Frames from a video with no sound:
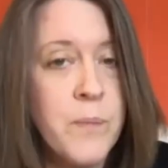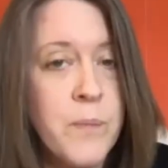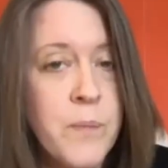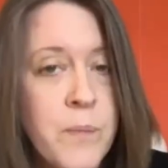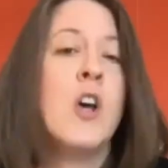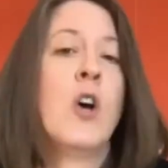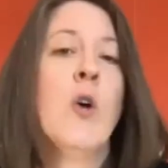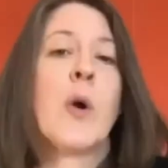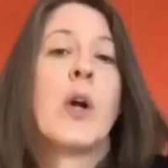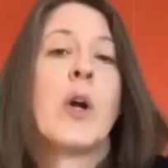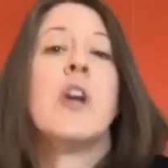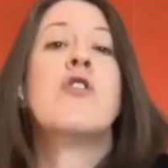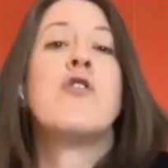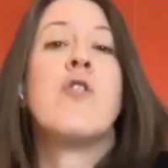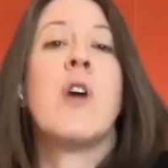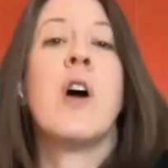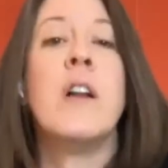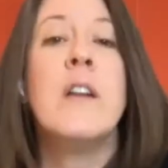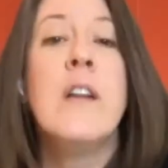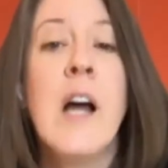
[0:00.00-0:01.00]
We're going to
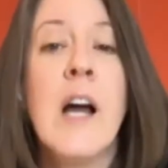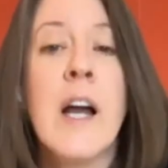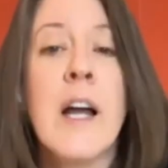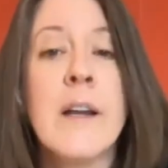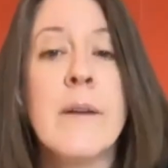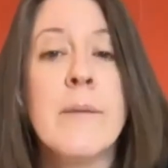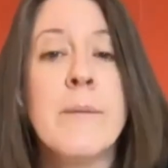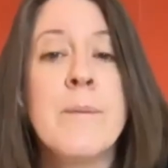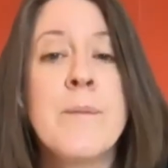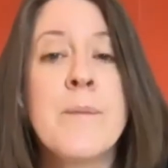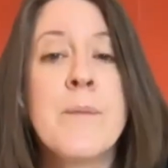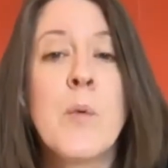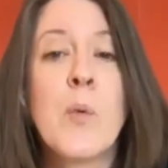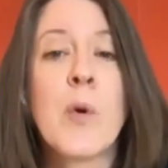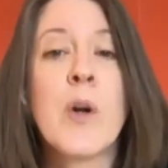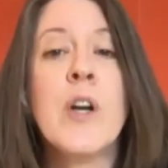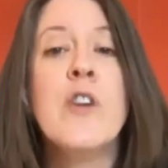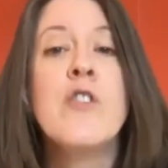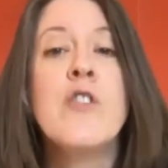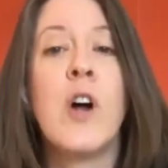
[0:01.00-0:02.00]
draw a line. We're
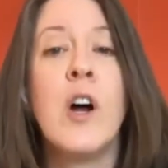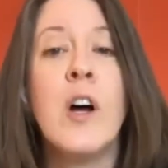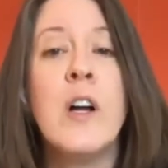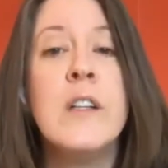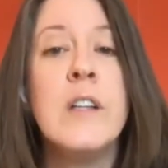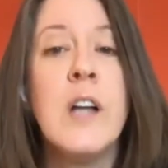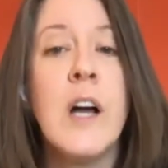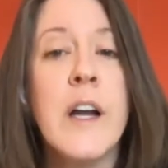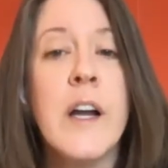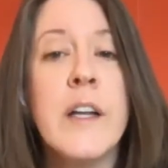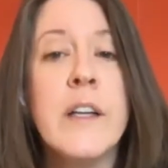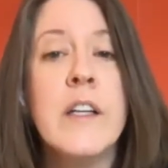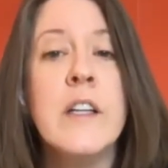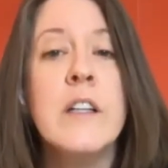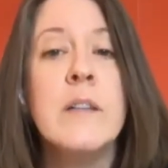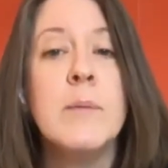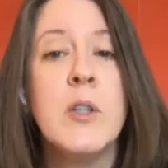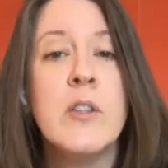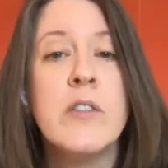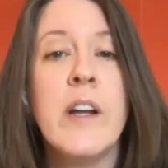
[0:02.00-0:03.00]
going to draw a line in
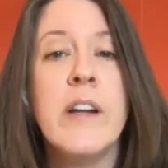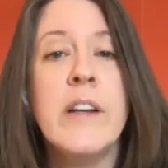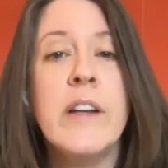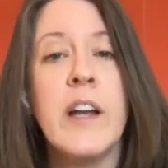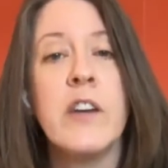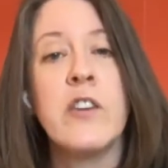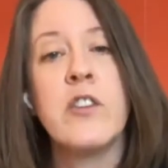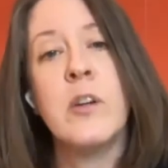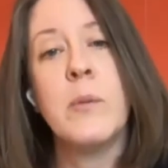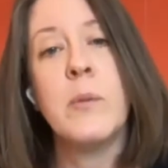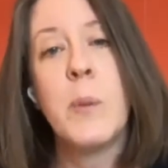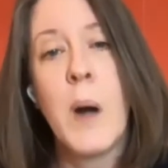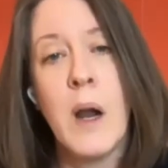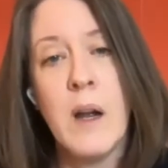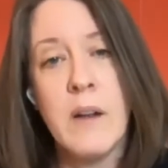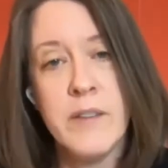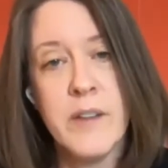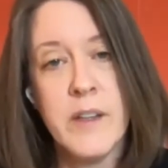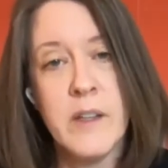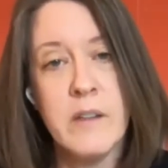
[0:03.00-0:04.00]
multinational profit